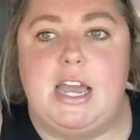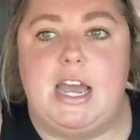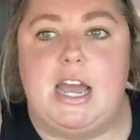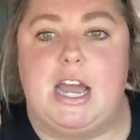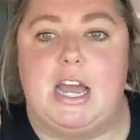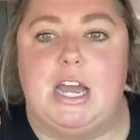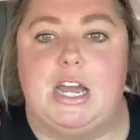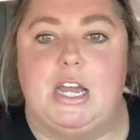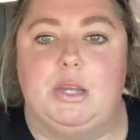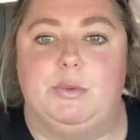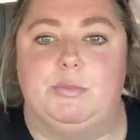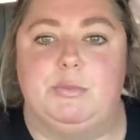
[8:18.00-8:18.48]

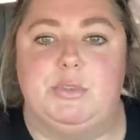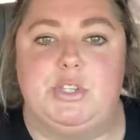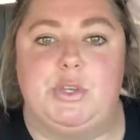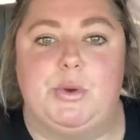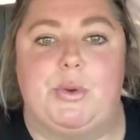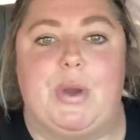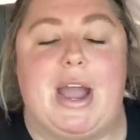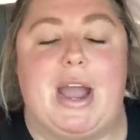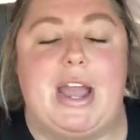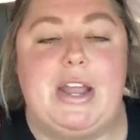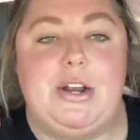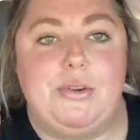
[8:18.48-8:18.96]

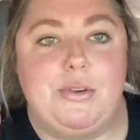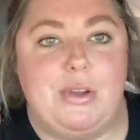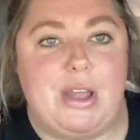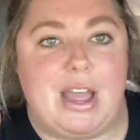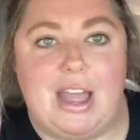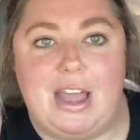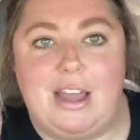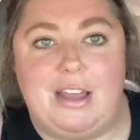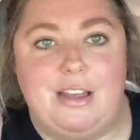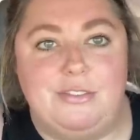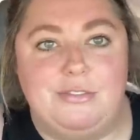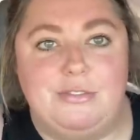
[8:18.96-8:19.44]
So I don't
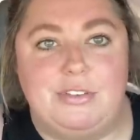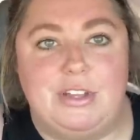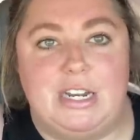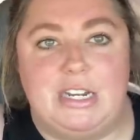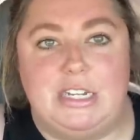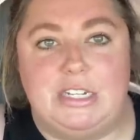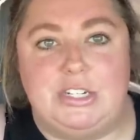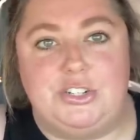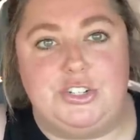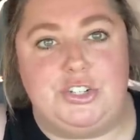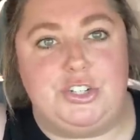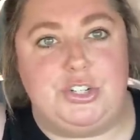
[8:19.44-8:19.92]
have an
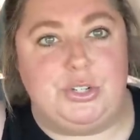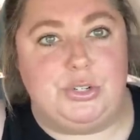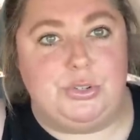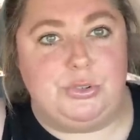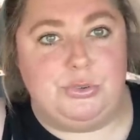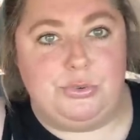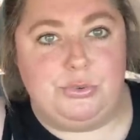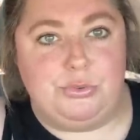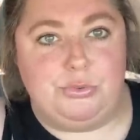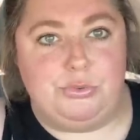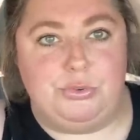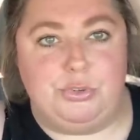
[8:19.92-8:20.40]

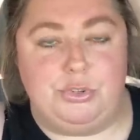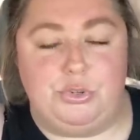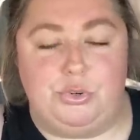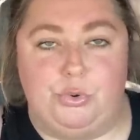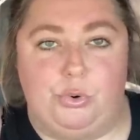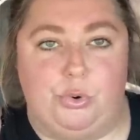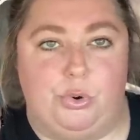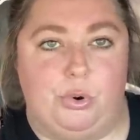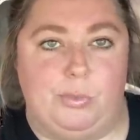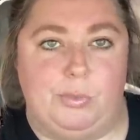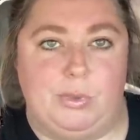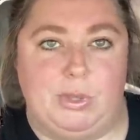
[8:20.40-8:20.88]
issue
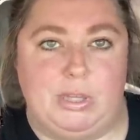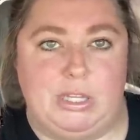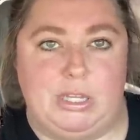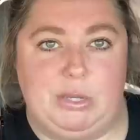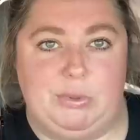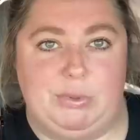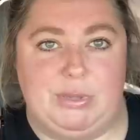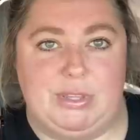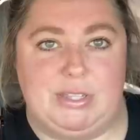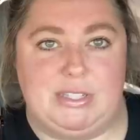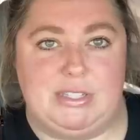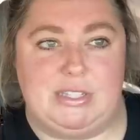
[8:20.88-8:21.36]
normally
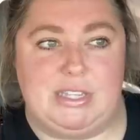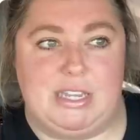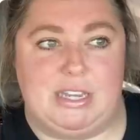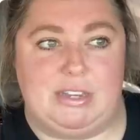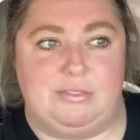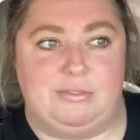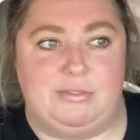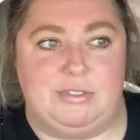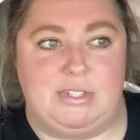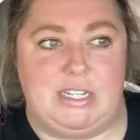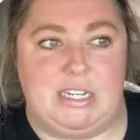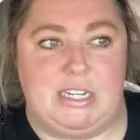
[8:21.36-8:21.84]
with
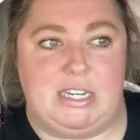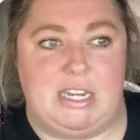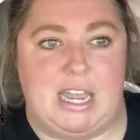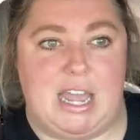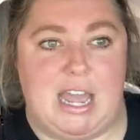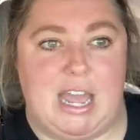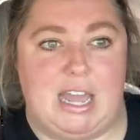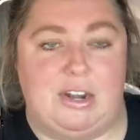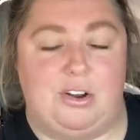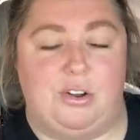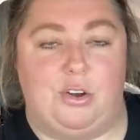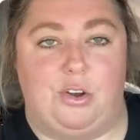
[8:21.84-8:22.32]
safety
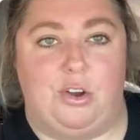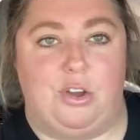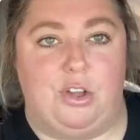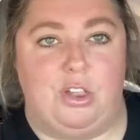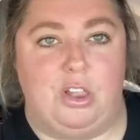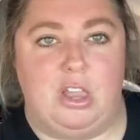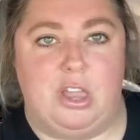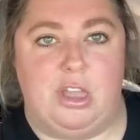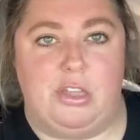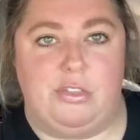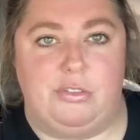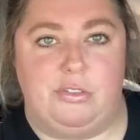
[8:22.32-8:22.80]
at
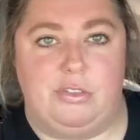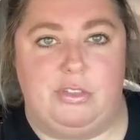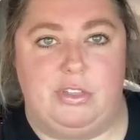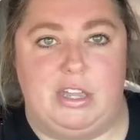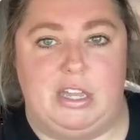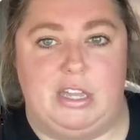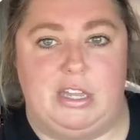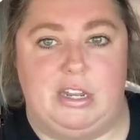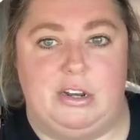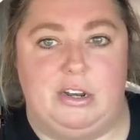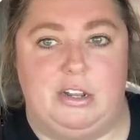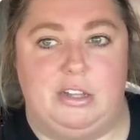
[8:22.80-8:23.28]
all, other
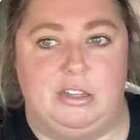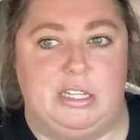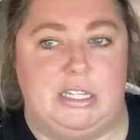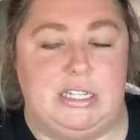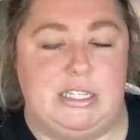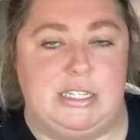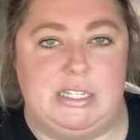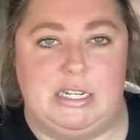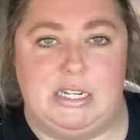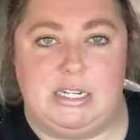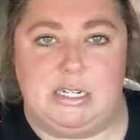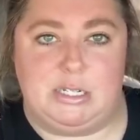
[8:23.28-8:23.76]
than
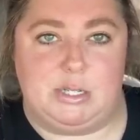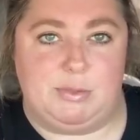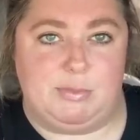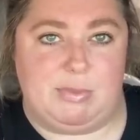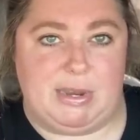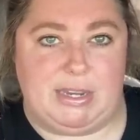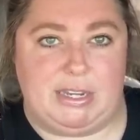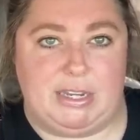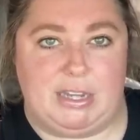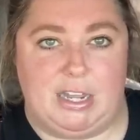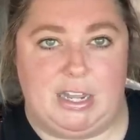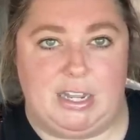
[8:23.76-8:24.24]
listening to
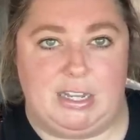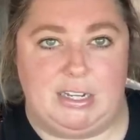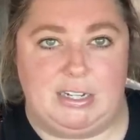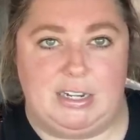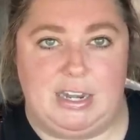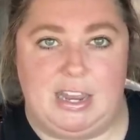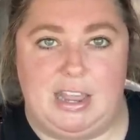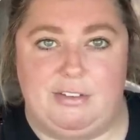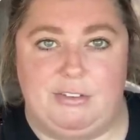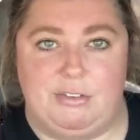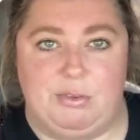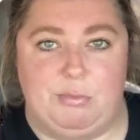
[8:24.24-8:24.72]
my gut
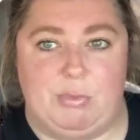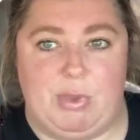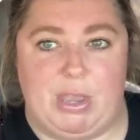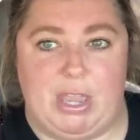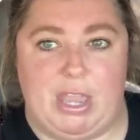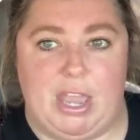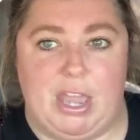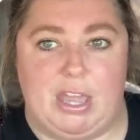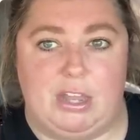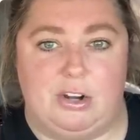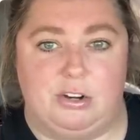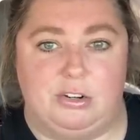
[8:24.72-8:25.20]
and having my
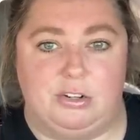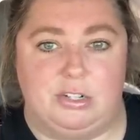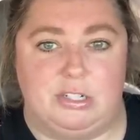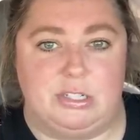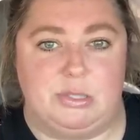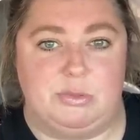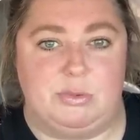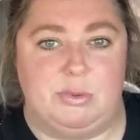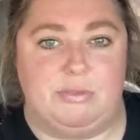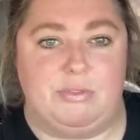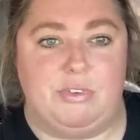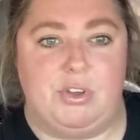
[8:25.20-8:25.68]
head on a
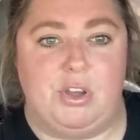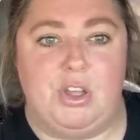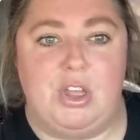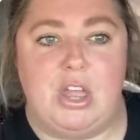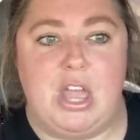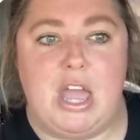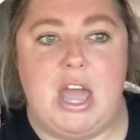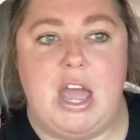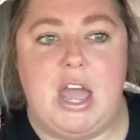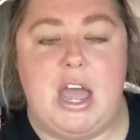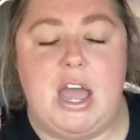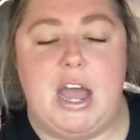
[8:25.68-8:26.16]
swivel,
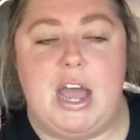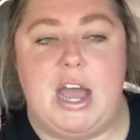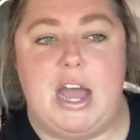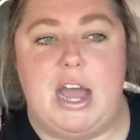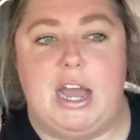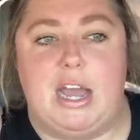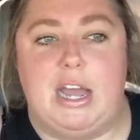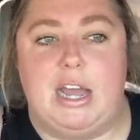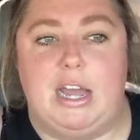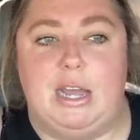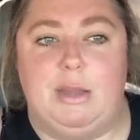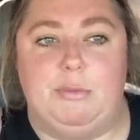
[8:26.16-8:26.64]

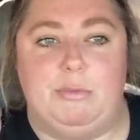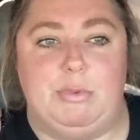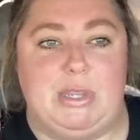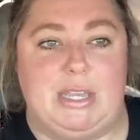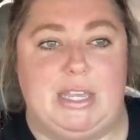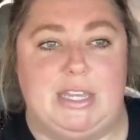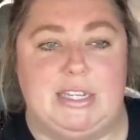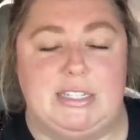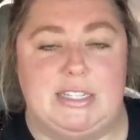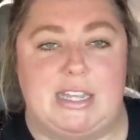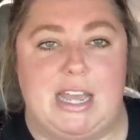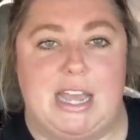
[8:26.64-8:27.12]

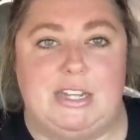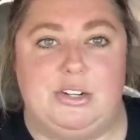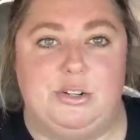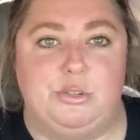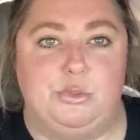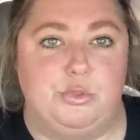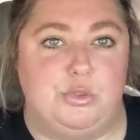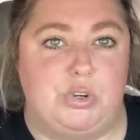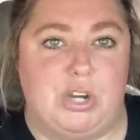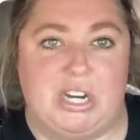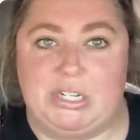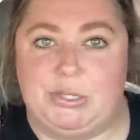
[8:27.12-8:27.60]
because I
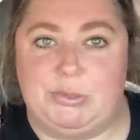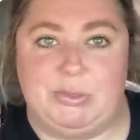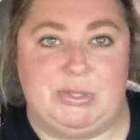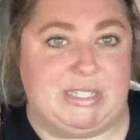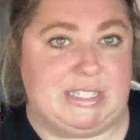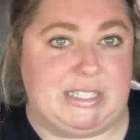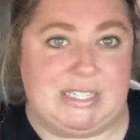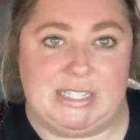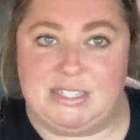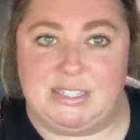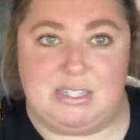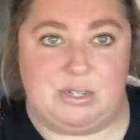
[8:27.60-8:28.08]
don't try to
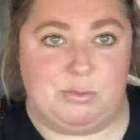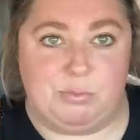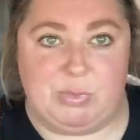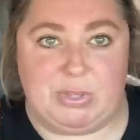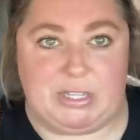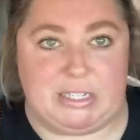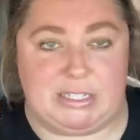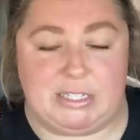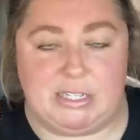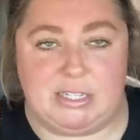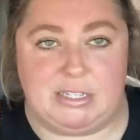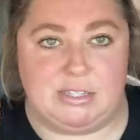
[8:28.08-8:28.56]
exist in
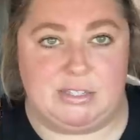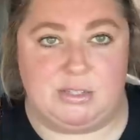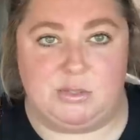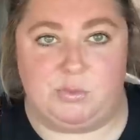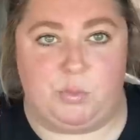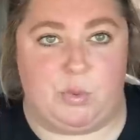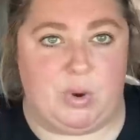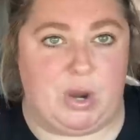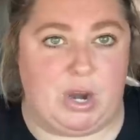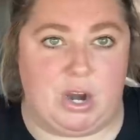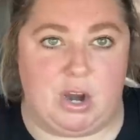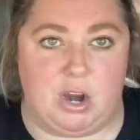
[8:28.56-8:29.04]
places
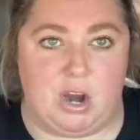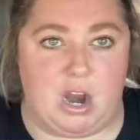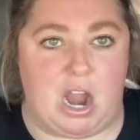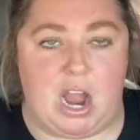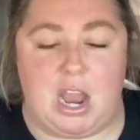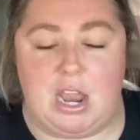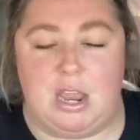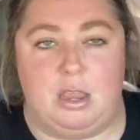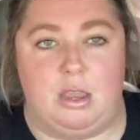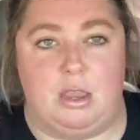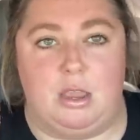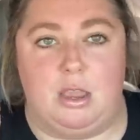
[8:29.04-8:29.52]
where
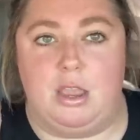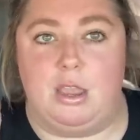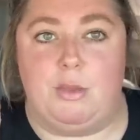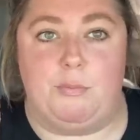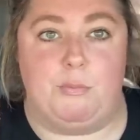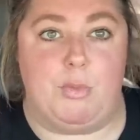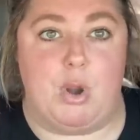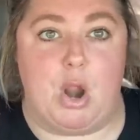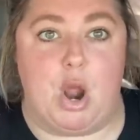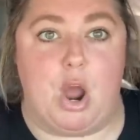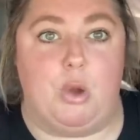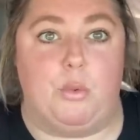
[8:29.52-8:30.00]
I
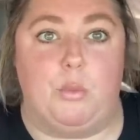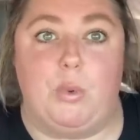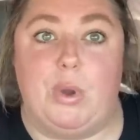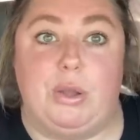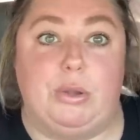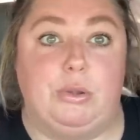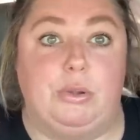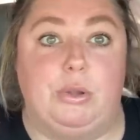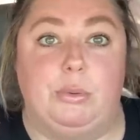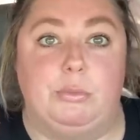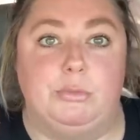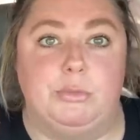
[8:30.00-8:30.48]
am not
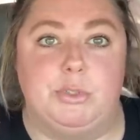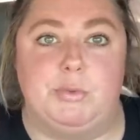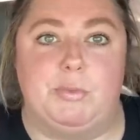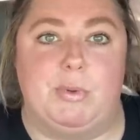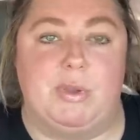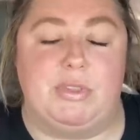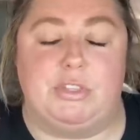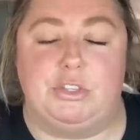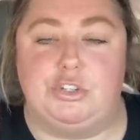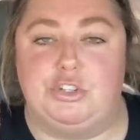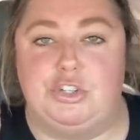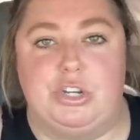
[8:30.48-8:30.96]
welcomed
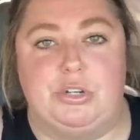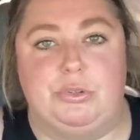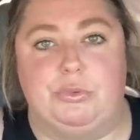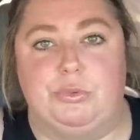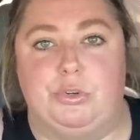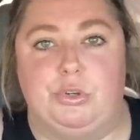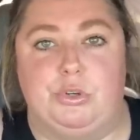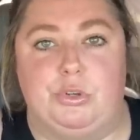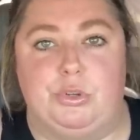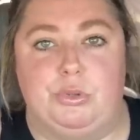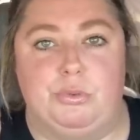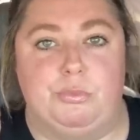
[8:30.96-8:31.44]
by the
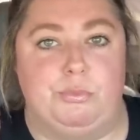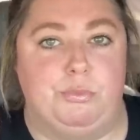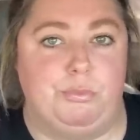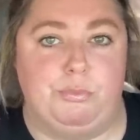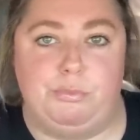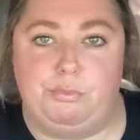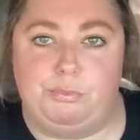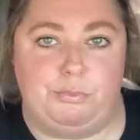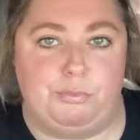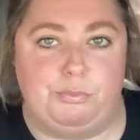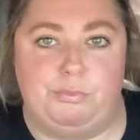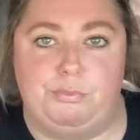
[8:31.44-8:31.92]
general
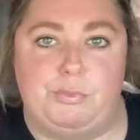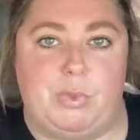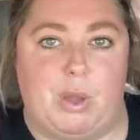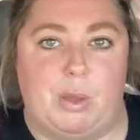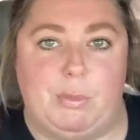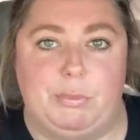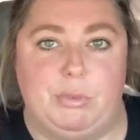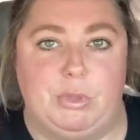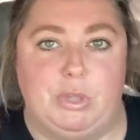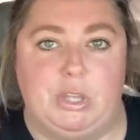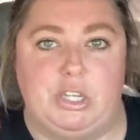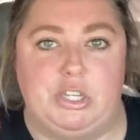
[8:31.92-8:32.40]

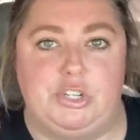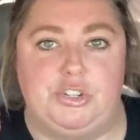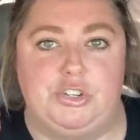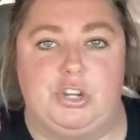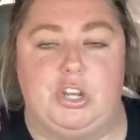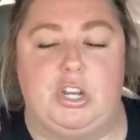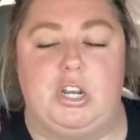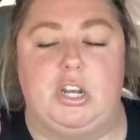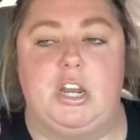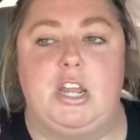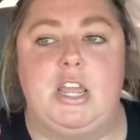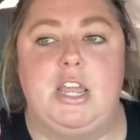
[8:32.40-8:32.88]

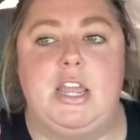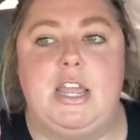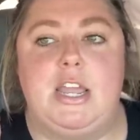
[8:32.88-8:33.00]
population.